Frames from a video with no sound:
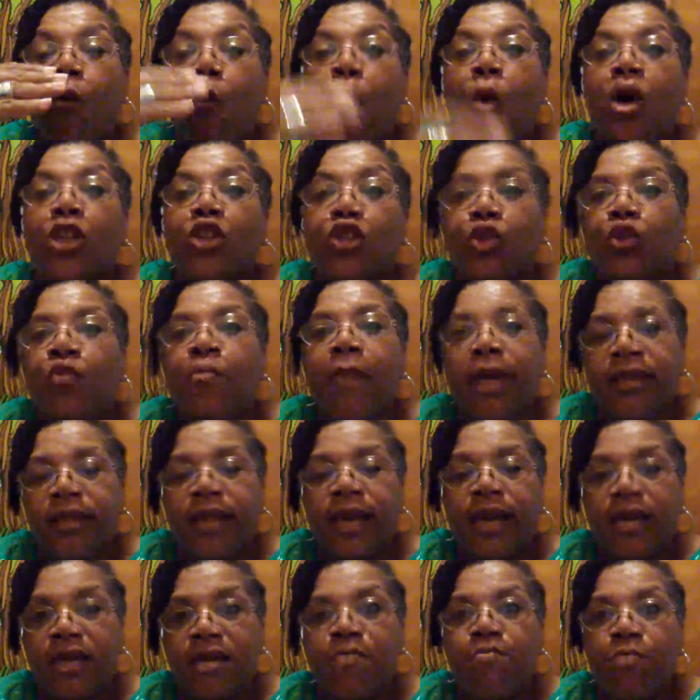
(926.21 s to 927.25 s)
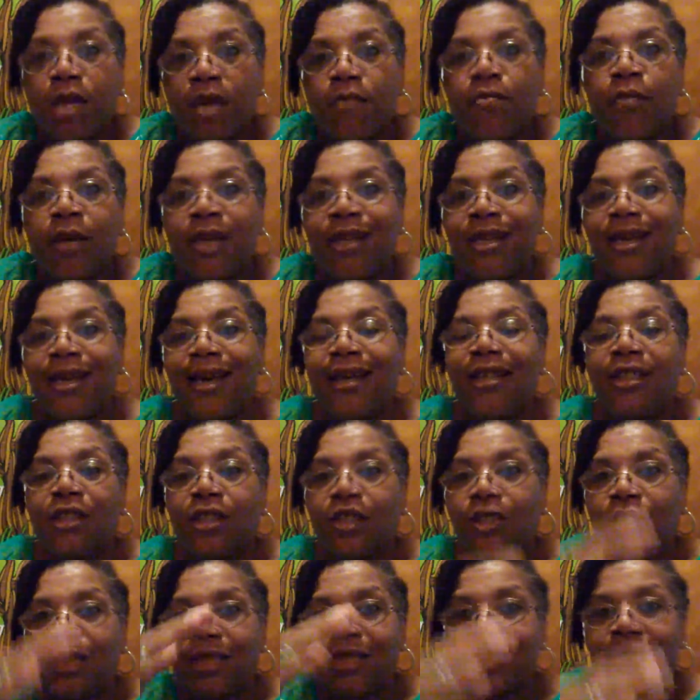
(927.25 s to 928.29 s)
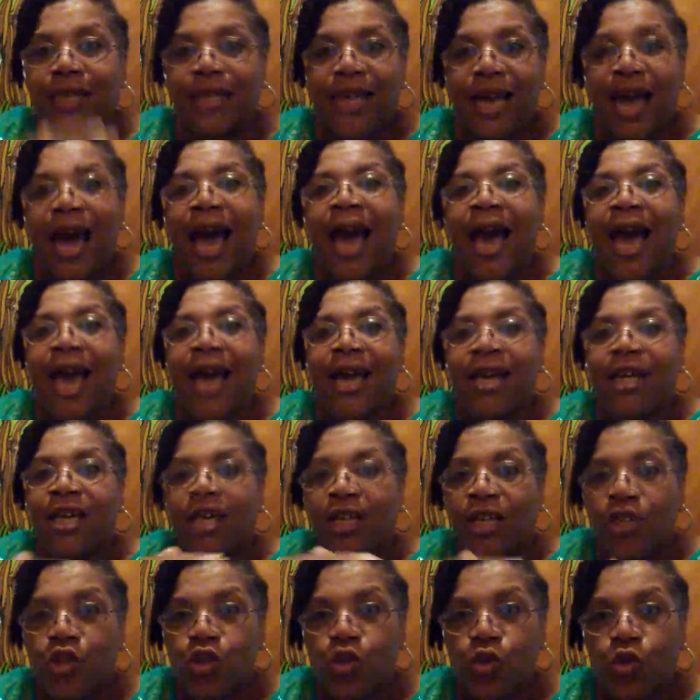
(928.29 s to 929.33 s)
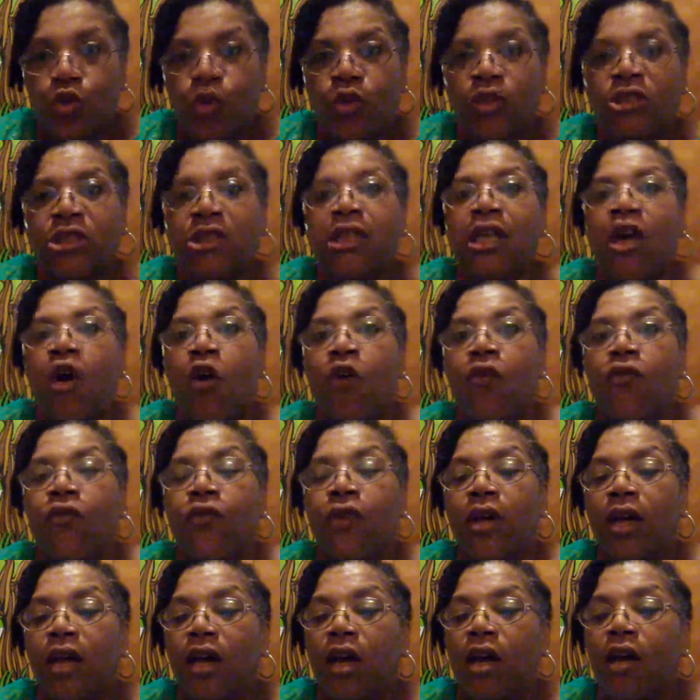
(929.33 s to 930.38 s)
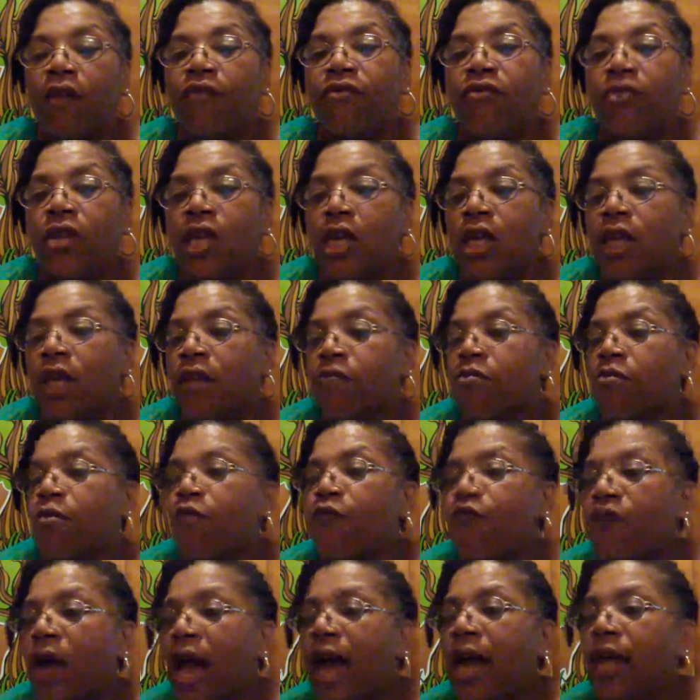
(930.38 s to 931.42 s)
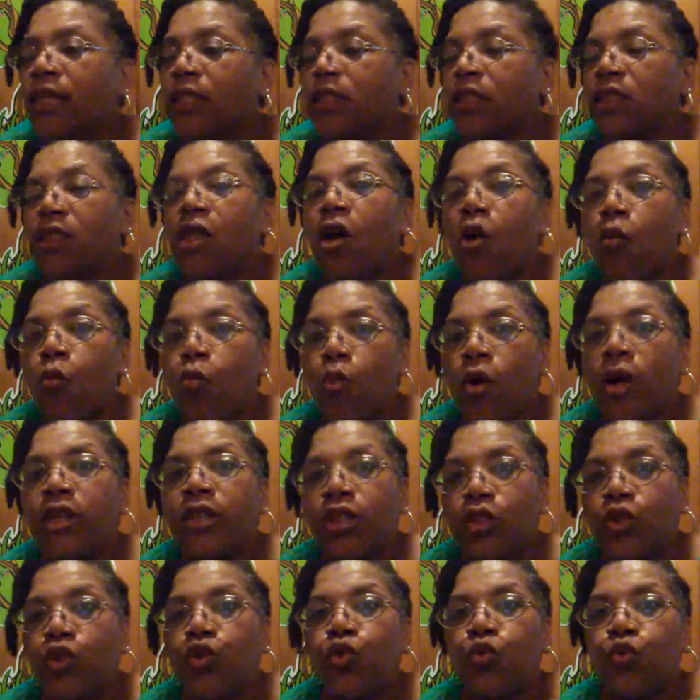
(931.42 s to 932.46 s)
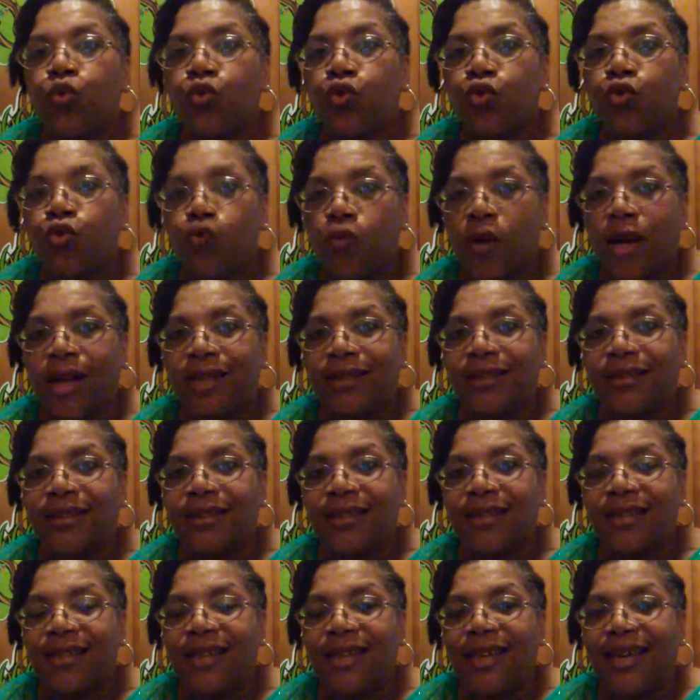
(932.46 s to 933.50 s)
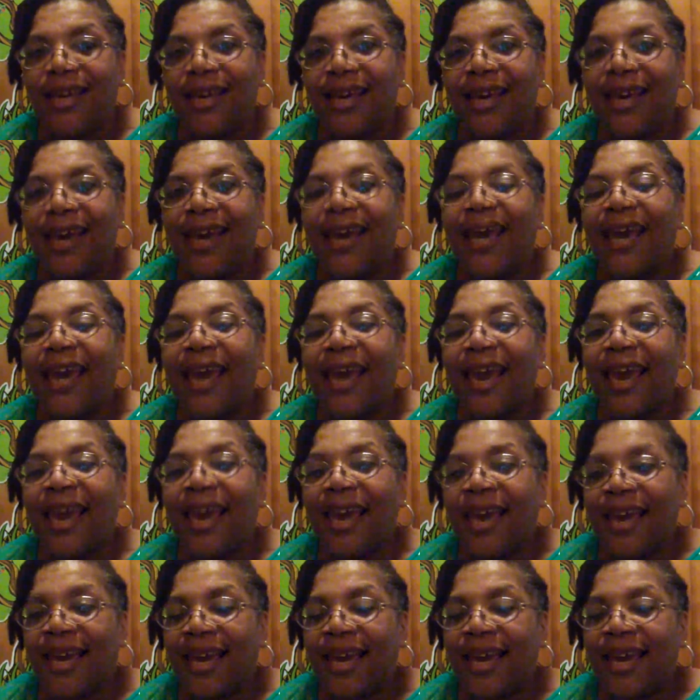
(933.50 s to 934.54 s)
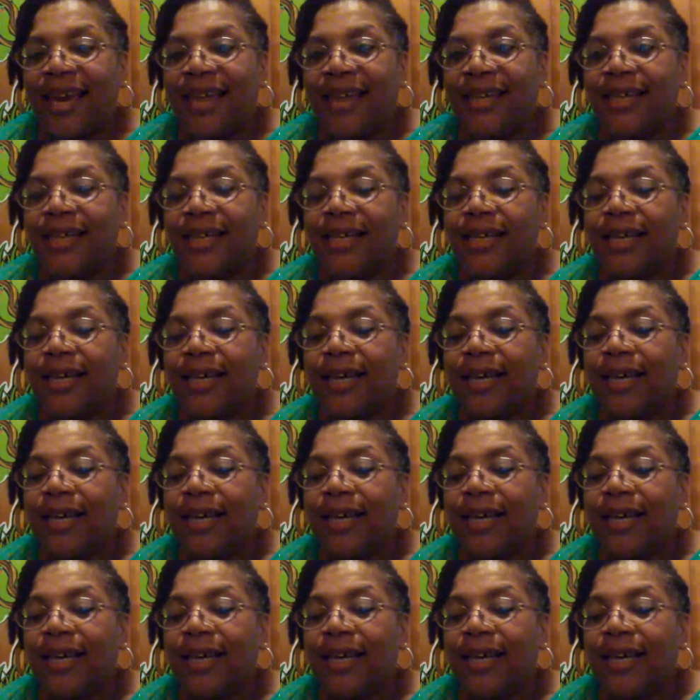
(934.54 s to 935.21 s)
once you make that commitment to God and to yourself, then find someone that you trust and